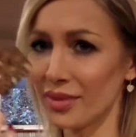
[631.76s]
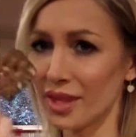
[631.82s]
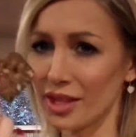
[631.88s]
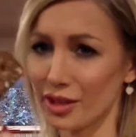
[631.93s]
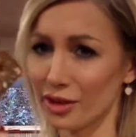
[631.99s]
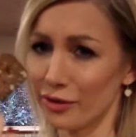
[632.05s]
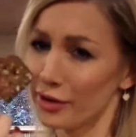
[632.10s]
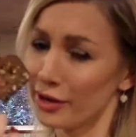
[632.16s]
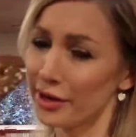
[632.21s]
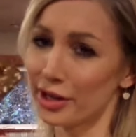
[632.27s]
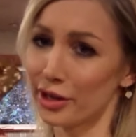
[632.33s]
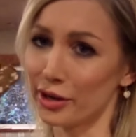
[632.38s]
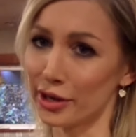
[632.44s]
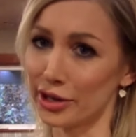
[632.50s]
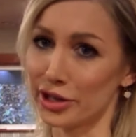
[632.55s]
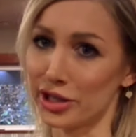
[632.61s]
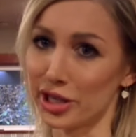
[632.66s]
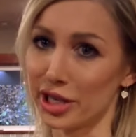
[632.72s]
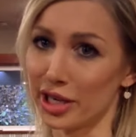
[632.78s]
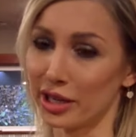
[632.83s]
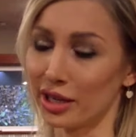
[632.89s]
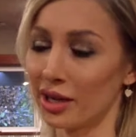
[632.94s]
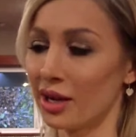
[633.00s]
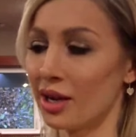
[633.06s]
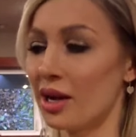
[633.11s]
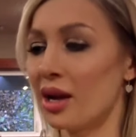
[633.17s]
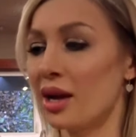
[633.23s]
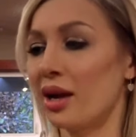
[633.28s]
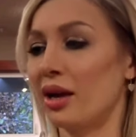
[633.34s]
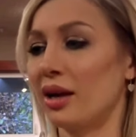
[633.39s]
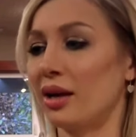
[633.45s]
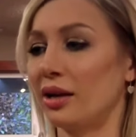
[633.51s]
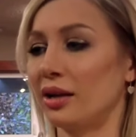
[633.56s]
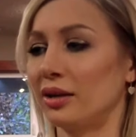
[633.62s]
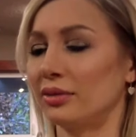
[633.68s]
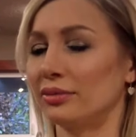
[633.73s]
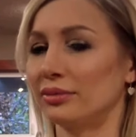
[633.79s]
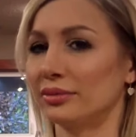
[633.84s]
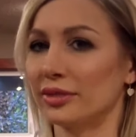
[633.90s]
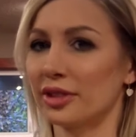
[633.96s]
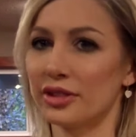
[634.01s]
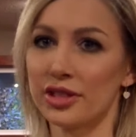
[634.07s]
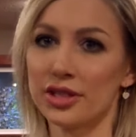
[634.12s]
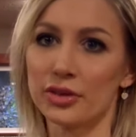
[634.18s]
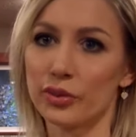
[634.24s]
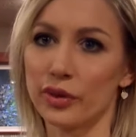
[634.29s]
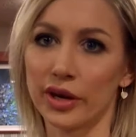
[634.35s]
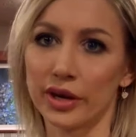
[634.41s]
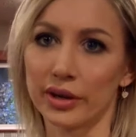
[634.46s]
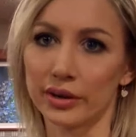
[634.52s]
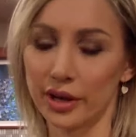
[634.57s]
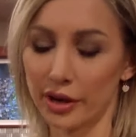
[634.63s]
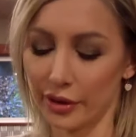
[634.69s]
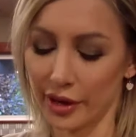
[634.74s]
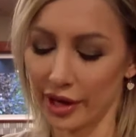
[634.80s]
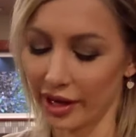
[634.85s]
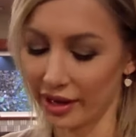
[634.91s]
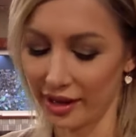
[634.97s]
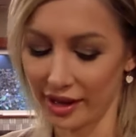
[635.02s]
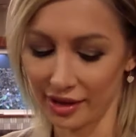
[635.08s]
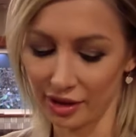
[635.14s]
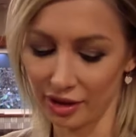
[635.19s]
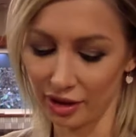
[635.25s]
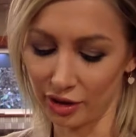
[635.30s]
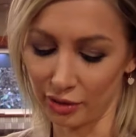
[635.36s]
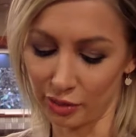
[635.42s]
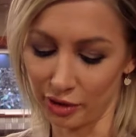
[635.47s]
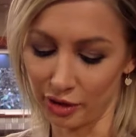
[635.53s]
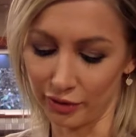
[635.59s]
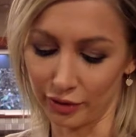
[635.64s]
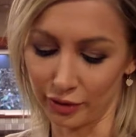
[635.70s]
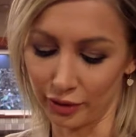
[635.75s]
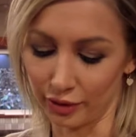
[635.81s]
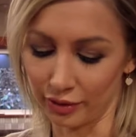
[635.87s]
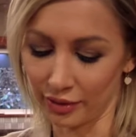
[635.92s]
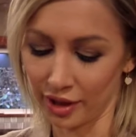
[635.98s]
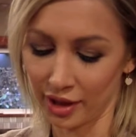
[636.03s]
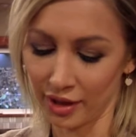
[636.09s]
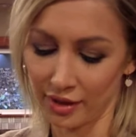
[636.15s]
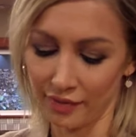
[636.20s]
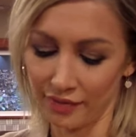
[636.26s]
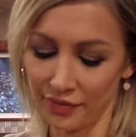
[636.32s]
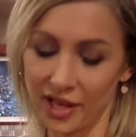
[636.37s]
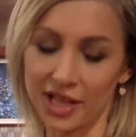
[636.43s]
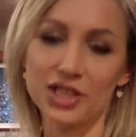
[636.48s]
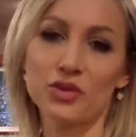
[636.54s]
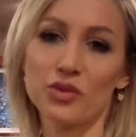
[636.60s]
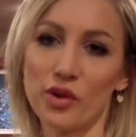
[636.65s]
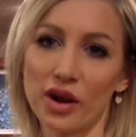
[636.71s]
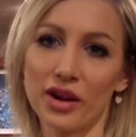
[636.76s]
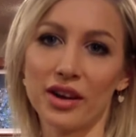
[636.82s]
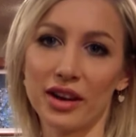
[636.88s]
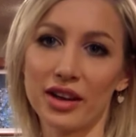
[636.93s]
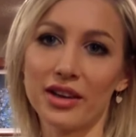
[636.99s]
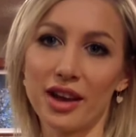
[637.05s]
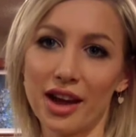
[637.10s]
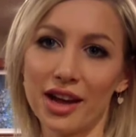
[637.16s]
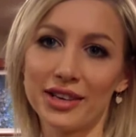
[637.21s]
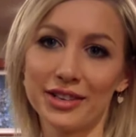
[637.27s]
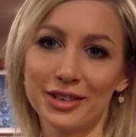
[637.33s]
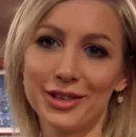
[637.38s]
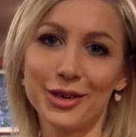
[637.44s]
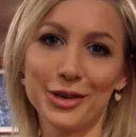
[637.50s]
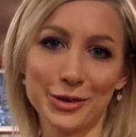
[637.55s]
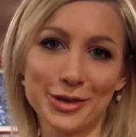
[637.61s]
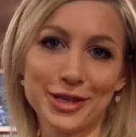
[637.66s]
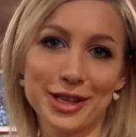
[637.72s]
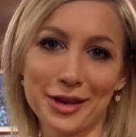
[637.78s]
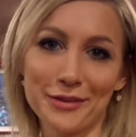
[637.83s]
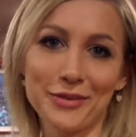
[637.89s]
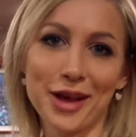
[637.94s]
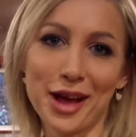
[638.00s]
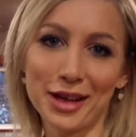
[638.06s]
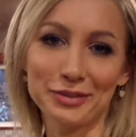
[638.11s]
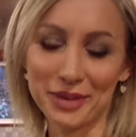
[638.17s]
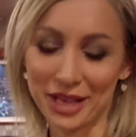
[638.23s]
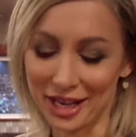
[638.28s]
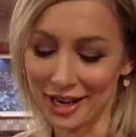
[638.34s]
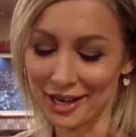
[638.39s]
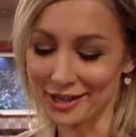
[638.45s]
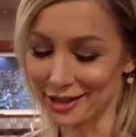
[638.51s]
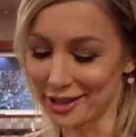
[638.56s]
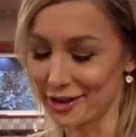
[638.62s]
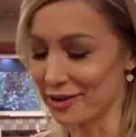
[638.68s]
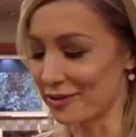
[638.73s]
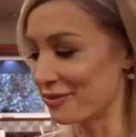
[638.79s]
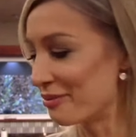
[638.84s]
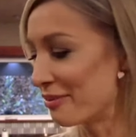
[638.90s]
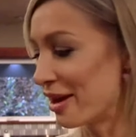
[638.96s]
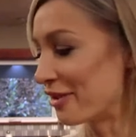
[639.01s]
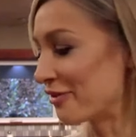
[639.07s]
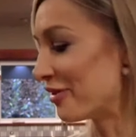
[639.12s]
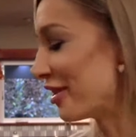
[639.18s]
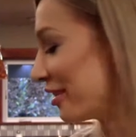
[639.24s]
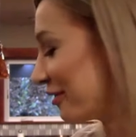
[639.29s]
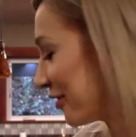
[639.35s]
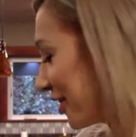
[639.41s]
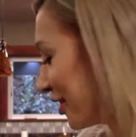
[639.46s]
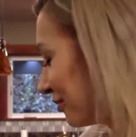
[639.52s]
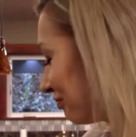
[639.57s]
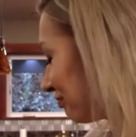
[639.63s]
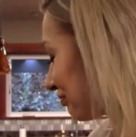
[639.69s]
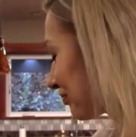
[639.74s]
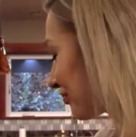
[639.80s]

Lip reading: They're very crunchy. They're just weird, okay? And they look beautiful. That's why I use them, not because they're my favorite.